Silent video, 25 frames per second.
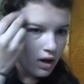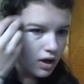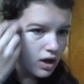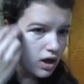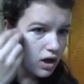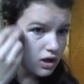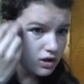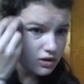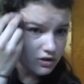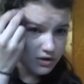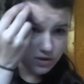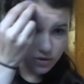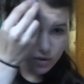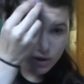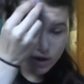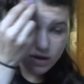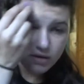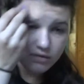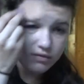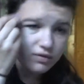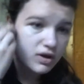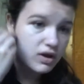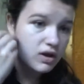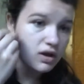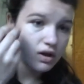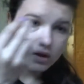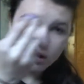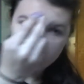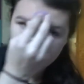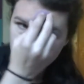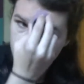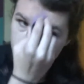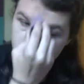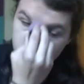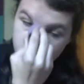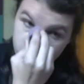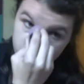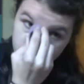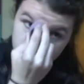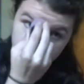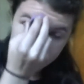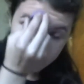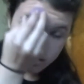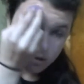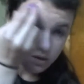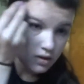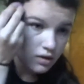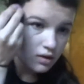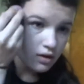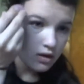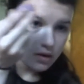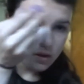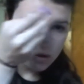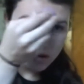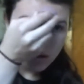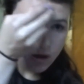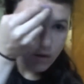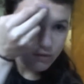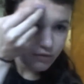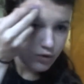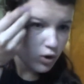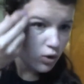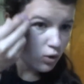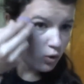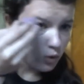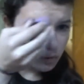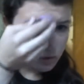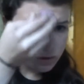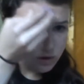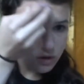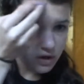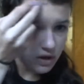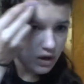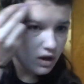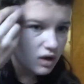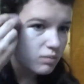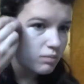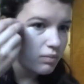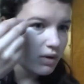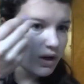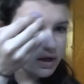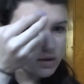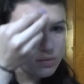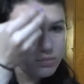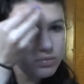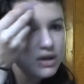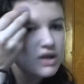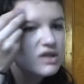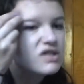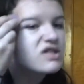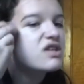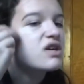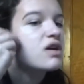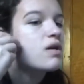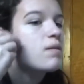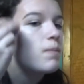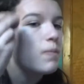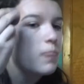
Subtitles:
I also have a bit of a cold, and by a bit,